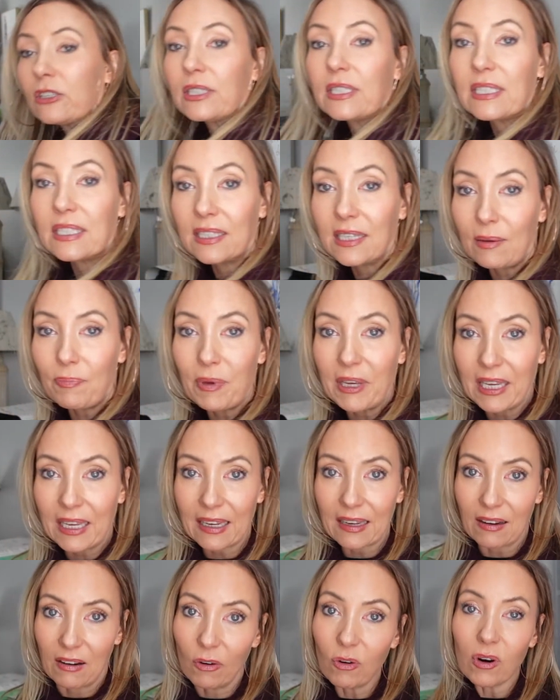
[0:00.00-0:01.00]
sleeping,
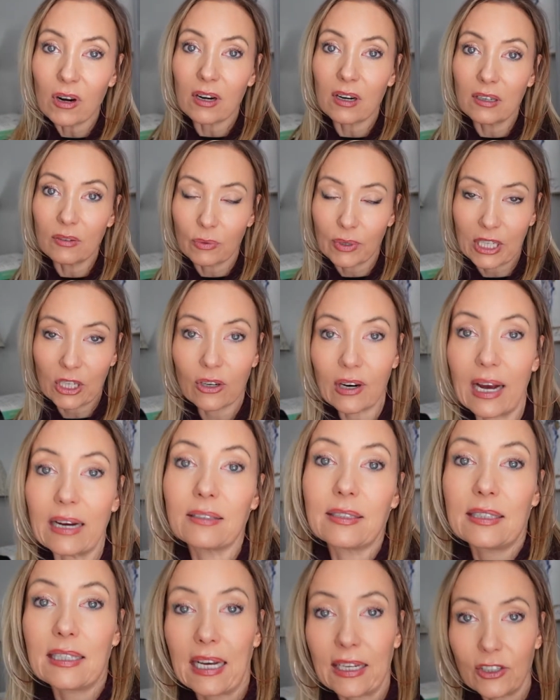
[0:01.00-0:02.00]
or when you're
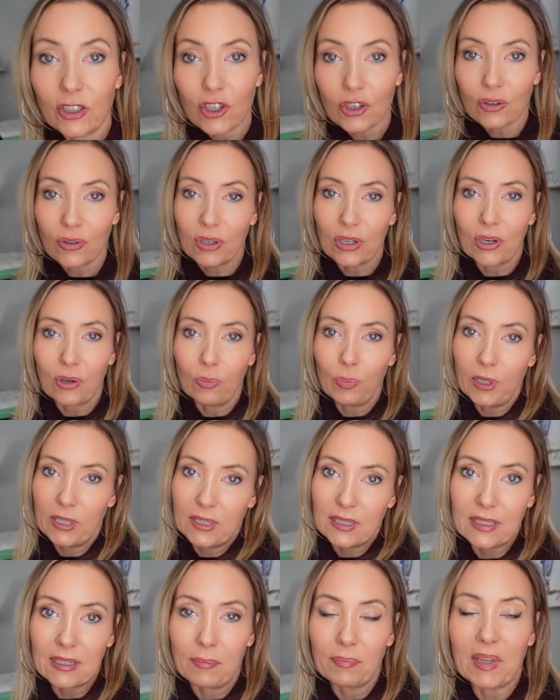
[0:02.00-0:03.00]
outside too, put
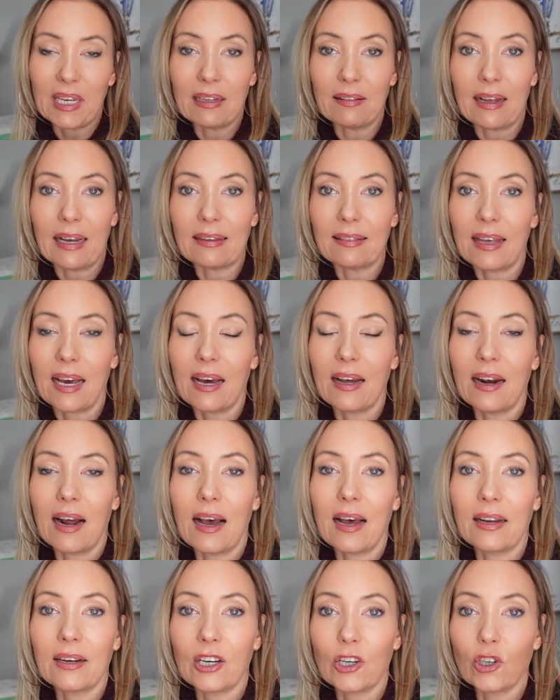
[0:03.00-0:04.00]
something like that
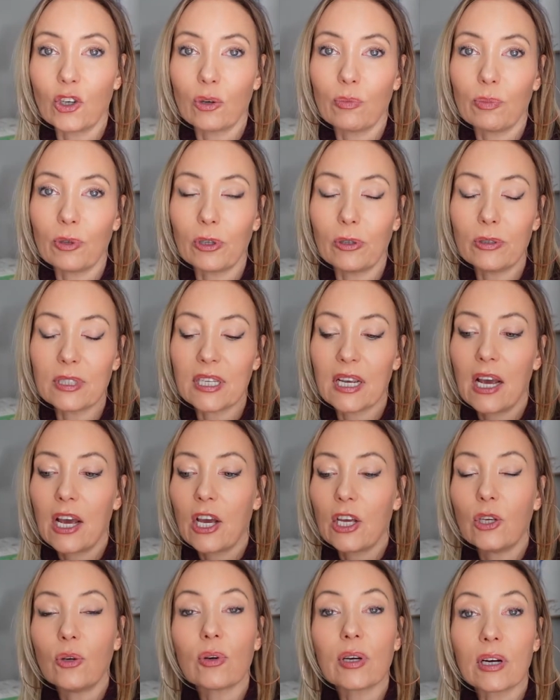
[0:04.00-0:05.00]
on in your boots.
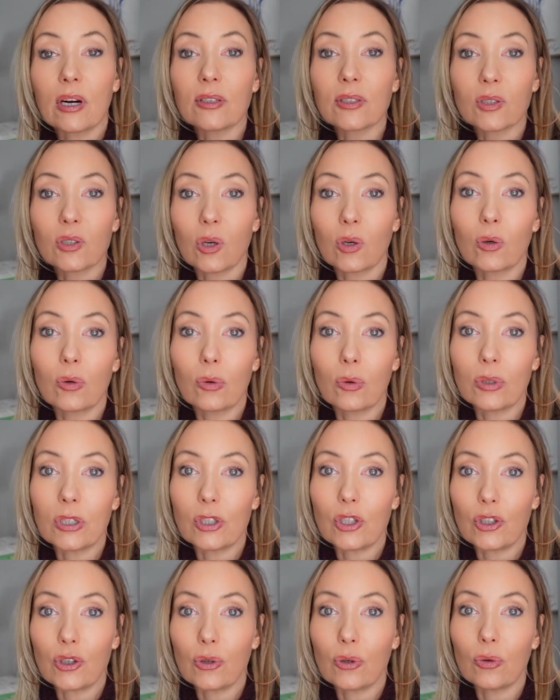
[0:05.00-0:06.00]
You can also
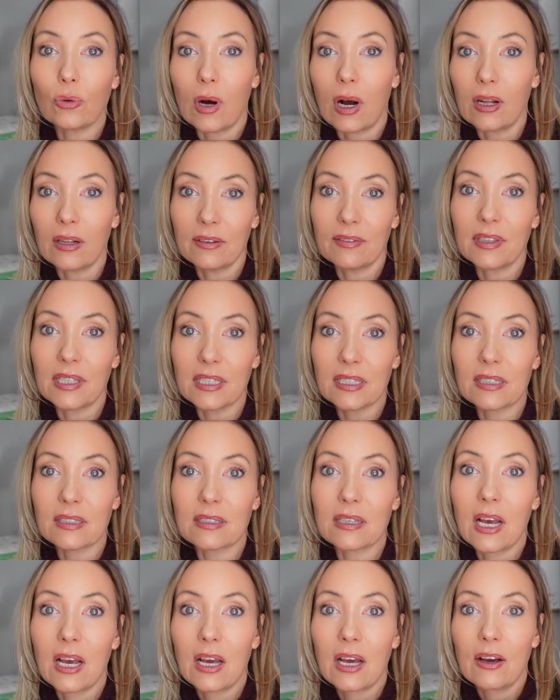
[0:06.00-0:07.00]
do all of this
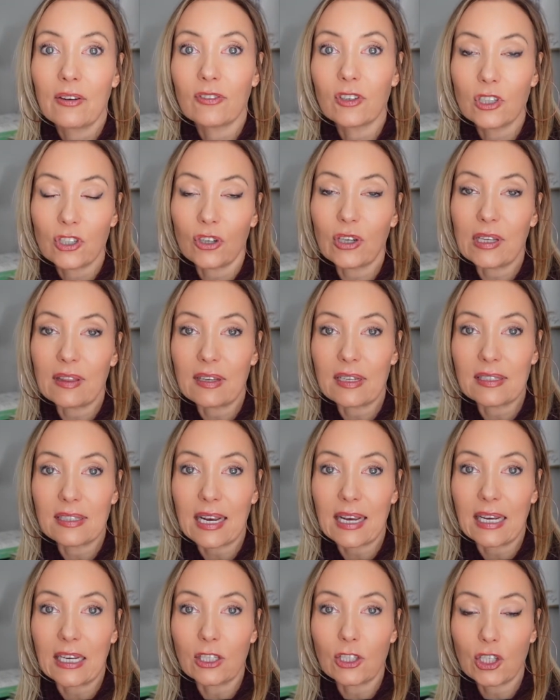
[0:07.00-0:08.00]
for during the
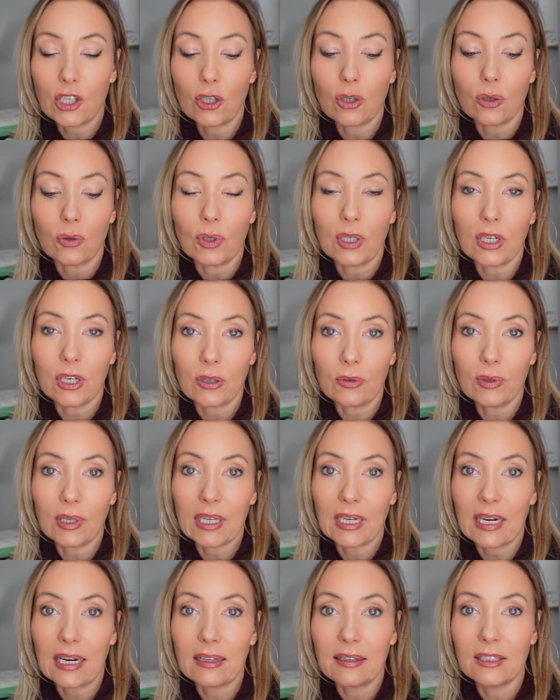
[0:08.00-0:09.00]
day too,
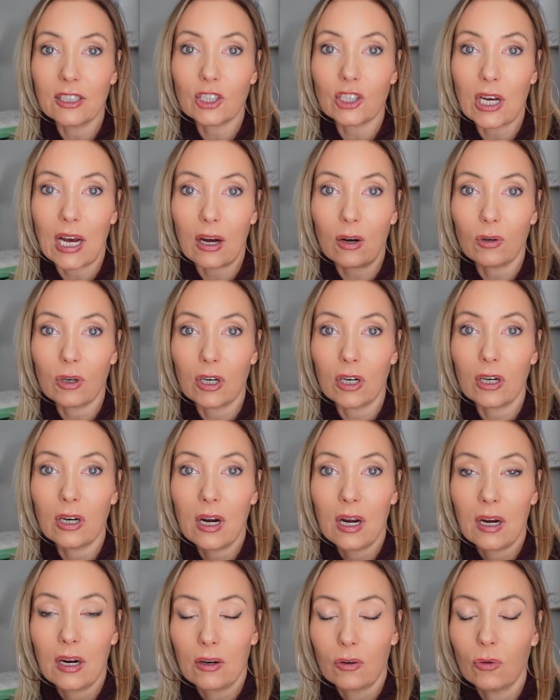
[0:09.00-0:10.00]
get out of the shower,
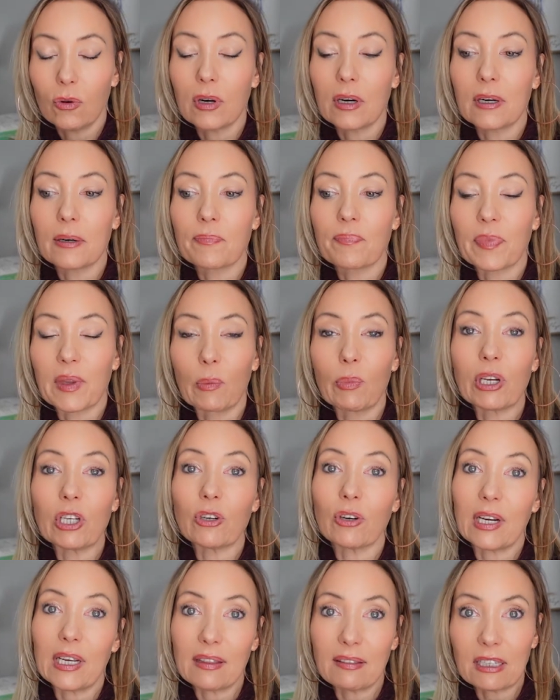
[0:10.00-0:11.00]
or when you're
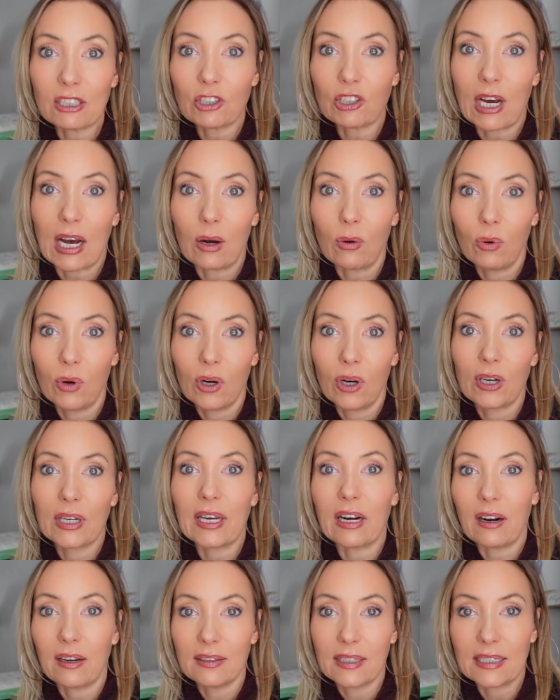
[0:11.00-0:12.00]
in the shower,
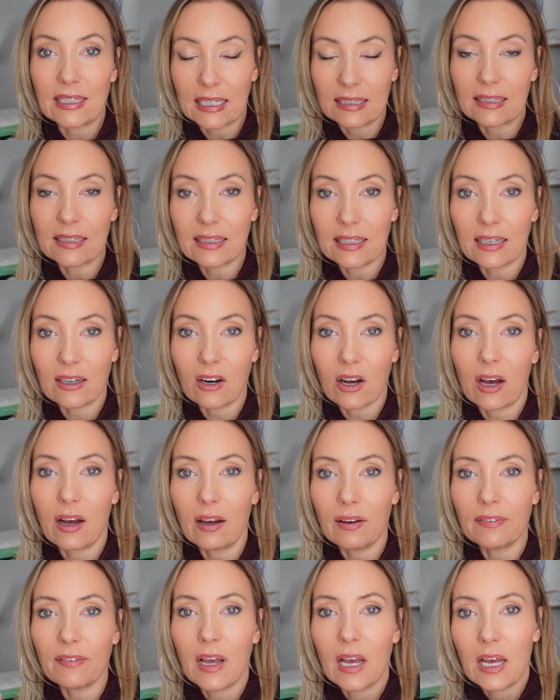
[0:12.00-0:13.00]
get all the dead skin
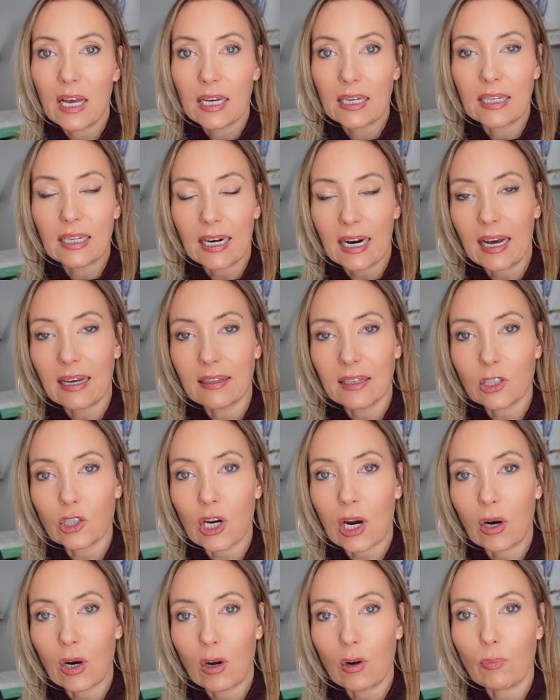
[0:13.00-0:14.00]
off, get out of the
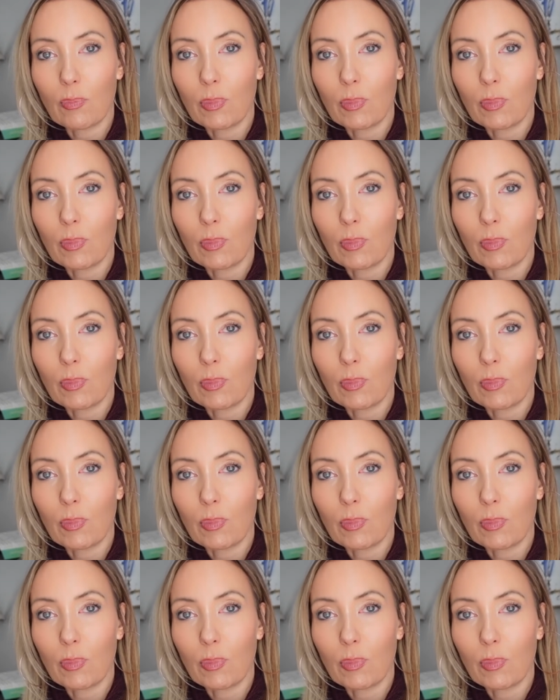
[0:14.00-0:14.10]
shower,